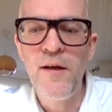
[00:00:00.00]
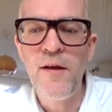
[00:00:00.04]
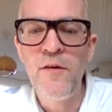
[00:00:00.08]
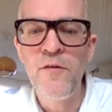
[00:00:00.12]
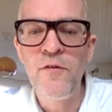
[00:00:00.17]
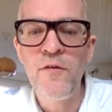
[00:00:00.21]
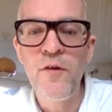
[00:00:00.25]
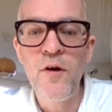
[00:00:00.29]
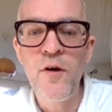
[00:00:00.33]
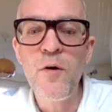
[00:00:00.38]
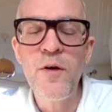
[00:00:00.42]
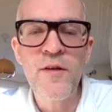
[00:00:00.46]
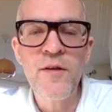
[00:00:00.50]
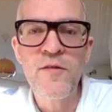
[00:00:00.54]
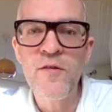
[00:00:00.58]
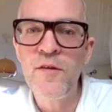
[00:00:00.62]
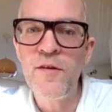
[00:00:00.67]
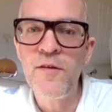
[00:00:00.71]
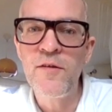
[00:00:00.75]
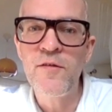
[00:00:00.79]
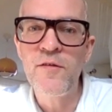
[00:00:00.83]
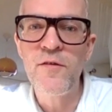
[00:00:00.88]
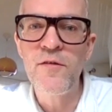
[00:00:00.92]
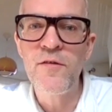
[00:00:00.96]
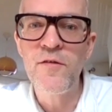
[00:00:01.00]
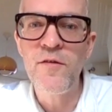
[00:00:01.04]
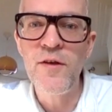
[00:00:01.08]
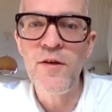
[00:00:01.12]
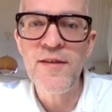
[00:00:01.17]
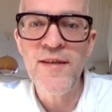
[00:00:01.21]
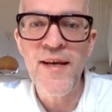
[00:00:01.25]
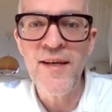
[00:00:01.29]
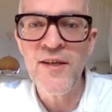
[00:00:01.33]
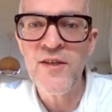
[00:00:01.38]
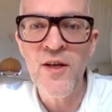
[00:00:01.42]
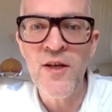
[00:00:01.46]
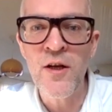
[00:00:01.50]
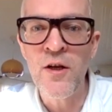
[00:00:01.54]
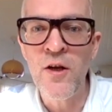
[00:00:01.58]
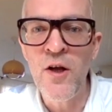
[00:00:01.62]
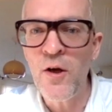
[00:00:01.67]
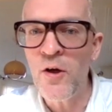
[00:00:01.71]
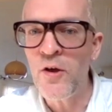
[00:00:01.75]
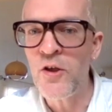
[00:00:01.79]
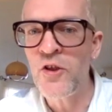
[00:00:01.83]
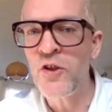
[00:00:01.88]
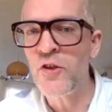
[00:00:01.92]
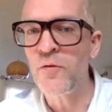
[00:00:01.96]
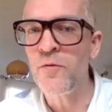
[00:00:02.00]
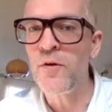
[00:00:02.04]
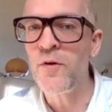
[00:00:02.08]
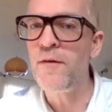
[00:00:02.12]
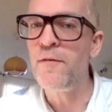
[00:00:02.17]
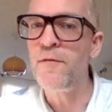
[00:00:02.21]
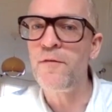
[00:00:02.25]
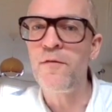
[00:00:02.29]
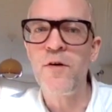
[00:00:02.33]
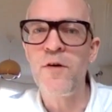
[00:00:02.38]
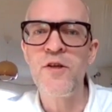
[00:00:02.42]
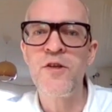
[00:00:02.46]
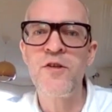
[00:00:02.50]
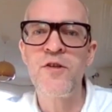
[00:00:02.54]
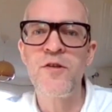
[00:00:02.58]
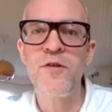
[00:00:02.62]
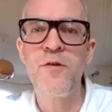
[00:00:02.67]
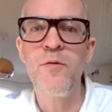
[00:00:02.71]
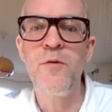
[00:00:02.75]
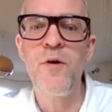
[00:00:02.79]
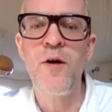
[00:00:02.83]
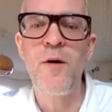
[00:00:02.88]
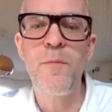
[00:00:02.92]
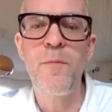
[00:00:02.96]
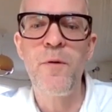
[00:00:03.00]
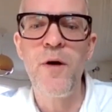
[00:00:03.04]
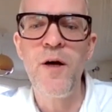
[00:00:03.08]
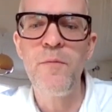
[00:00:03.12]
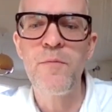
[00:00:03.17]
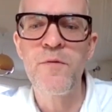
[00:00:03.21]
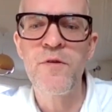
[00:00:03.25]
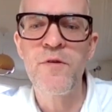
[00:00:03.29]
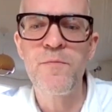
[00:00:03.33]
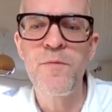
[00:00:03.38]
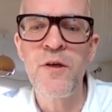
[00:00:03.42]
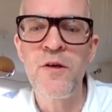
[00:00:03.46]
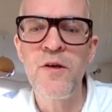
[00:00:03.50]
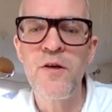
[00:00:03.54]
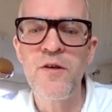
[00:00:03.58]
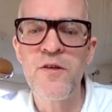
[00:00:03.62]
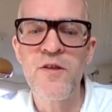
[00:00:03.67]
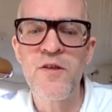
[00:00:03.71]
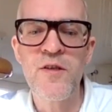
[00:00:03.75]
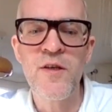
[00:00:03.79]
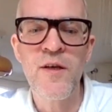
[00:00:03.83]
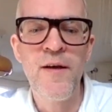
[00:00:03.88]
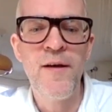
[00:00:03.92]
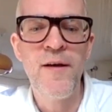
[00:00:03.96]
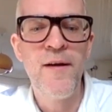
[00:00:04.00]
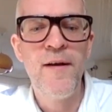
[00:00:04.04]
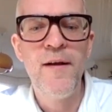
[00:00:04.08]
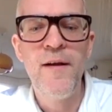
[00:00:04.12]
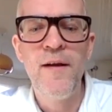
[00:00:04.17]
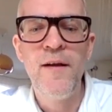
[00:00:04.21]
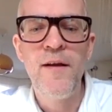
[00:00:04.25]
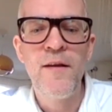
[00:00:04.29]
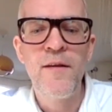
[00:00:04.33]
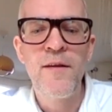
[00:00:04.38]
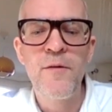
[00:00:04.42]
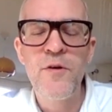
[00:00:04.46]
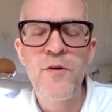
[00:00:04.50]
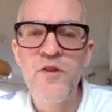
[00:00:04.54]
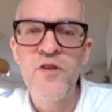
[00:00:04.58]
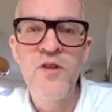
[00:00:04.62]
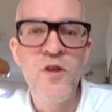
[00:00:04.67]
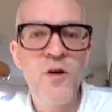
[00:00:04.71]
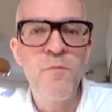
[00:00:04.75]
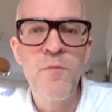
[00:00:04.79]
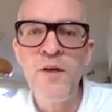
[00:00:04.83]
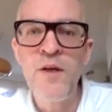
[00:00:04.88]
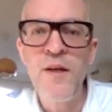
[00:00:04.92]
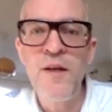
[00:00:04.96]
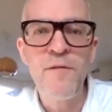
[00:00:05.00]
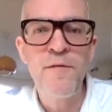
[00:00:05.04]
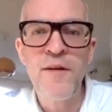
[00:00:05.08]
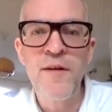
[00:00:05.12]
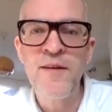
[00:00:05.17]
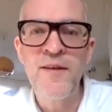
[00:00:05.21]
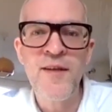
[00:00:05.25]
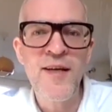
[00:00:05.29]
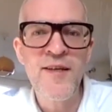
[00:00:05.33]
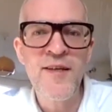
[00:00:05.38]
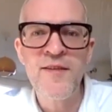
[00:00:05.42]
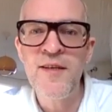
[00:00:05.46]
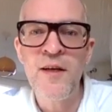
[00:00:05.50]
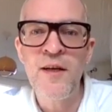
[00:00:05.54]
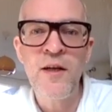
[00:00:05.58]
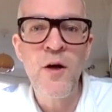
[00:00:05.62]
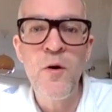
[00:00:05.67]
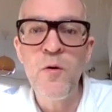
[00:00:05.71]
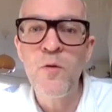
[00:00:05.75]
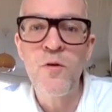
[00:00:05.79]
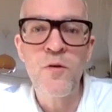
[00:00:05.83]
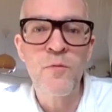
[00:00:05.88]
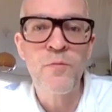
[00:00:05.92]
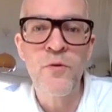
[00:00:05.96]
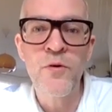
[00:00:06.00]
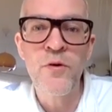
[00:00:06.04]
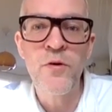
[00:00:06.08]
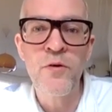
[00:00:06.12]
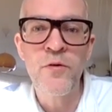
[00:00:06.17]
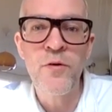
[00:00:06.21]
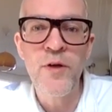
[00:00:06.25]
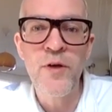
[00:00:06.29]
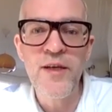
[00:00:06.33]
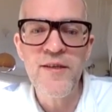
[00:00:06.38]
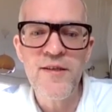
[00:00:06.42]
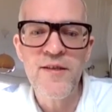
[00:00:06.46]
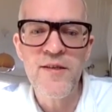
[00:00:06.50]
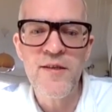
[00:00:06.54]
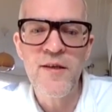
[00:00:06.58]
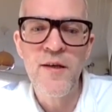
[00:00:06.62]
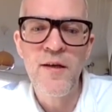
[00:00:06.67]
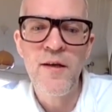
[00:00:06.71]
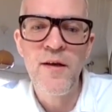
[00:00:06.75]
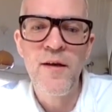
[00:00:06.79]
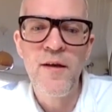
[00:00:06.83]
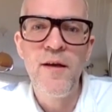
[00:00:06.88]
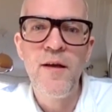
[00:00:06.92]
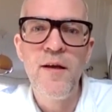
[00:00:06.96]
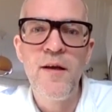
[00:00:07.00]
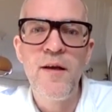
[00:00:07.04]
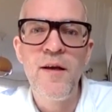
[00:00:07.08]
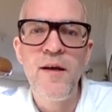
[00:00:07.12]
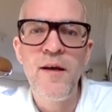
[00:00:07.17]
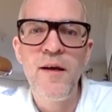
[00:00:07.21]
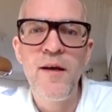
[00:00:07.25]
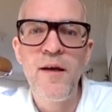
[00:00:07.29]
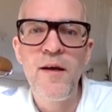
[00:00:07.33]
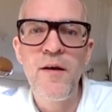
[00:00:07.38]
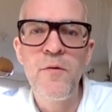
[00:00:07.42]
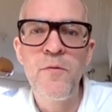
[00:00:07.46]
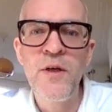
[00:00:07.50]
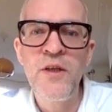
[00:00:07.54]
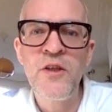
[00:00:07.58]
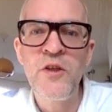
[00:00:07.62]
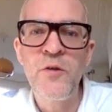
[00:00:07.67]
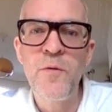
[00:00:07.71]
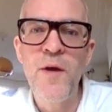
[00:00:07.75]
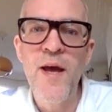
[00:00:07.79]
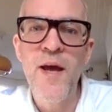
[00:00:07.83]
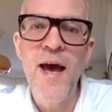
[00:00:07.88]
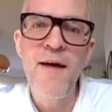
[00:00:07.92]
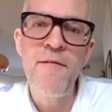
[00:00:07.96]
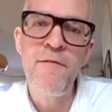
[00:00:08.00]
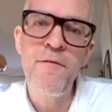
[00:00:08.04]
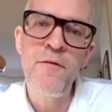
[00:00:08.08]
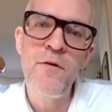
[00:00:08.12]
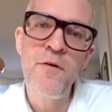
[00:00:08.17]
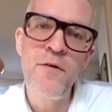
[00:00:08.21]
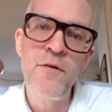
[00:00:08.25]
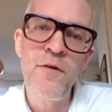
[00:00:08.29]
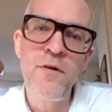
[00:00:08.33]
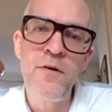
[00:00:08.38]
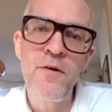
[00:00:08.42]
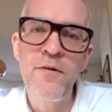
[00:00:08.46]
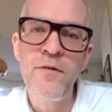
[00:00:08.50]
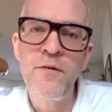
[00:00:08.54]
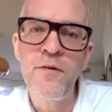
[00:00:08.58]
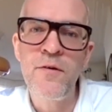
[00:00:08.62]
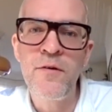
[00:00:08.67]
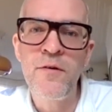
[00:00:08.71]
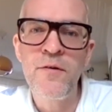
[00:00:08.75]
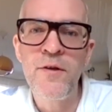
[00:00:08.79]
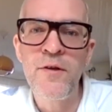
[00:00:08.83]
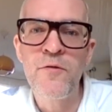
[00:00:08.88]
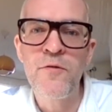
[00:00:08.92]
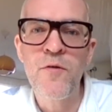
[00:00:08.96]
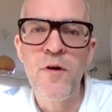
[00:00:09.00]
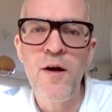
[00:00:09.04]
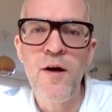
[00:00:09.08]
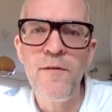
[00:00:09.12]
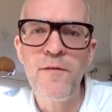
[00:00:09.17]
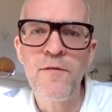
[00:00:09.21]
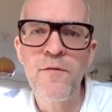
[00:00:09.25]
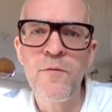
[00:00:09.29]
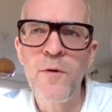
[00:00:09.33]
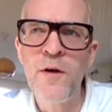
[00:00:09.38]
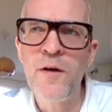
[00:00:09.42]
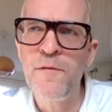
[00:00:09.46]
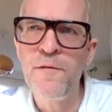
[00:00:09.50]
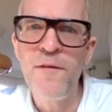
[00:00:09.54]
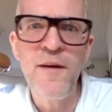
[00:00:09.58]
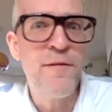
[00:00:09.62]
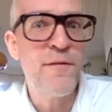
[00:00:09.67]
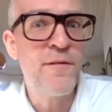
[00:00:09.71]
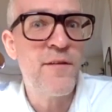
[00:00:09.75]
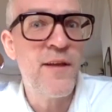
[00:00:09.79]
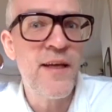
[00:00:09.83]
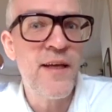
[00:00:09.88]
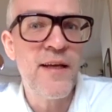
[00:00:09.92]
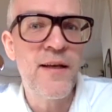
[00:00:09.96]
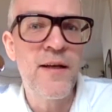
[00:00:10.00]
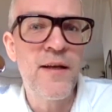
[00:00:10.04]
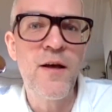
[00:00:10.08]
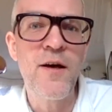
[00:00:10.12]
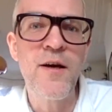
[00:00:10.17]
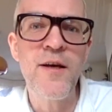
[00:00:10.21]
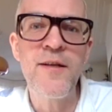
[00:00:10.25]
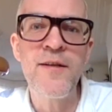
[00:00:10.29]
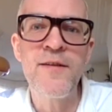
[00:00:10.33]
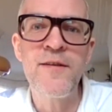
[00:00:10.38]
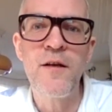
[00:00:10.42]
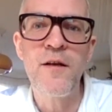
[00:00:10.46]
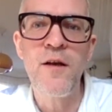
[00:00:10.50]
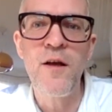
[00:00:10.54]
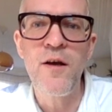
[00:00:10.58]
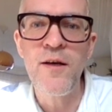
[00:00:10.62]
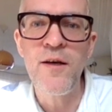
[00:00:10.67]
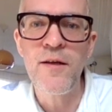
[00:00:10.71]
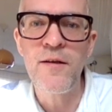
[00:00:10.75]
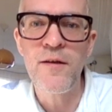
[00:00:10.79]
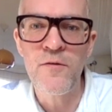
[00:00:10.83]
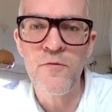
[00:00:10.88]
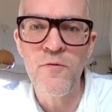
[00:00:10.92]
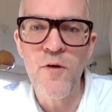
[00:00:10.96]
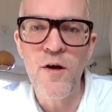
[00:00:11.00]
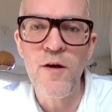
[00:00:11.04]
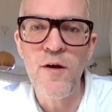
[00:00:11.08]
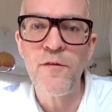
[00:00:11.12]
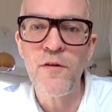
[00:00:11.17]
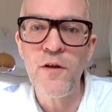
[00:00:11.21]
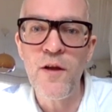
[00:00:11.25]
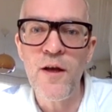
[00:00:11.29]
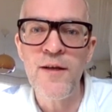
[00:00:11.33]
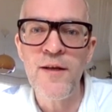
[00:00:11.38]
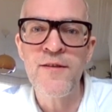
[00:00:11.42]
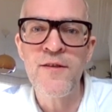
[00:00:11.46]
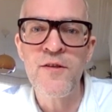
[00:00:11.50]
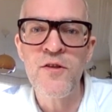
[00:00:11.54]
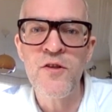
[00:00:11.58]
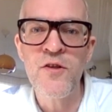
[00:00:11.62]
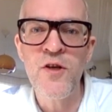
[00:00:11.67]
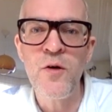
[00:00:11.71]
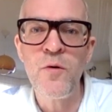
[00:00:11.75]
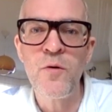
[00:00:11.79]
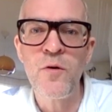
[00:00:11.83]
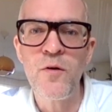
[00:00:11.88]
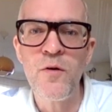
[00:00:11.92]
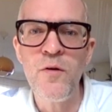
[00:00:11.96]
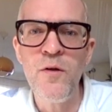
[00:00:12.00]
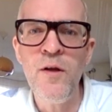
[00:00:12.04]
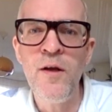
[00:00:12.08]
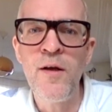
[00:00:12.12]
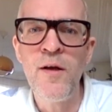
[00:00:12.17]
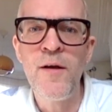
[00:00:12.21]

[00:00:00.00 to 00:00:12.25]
So it's actually a luxury for us who are pubs, because there were so many fantastic local breweries, which we have on the draft. We got 15 draft lines in total,